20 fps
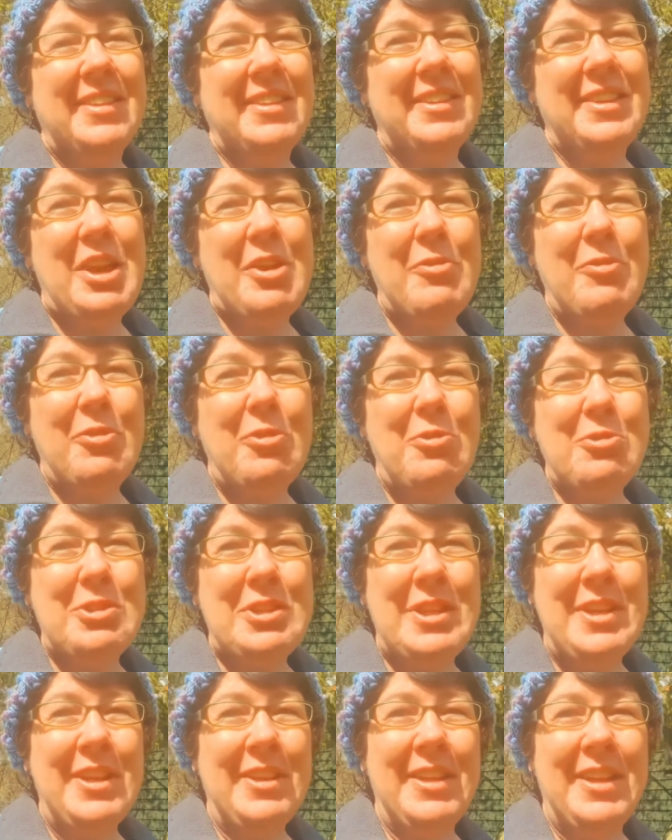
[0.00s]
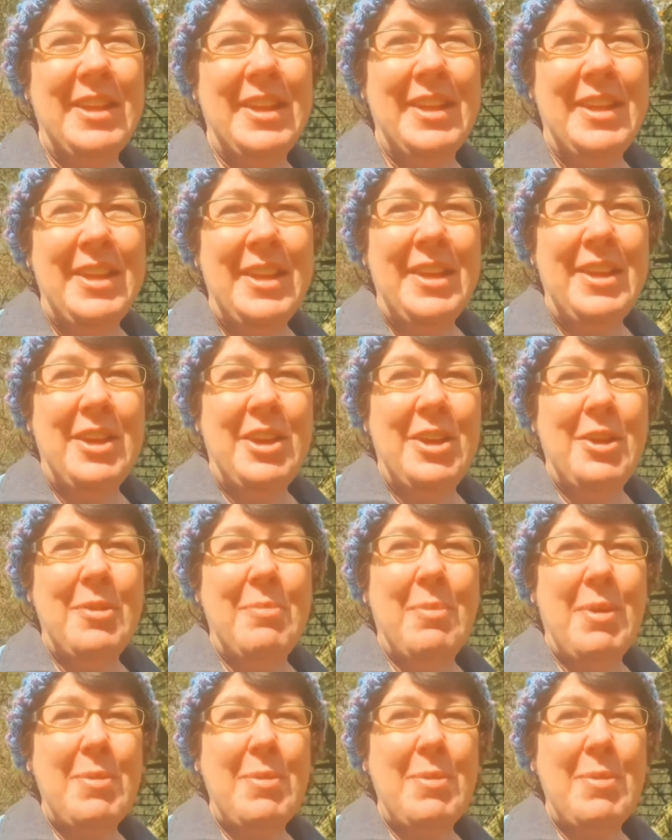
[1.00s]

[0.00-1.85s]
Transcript: Uh, now, fortunately, uh,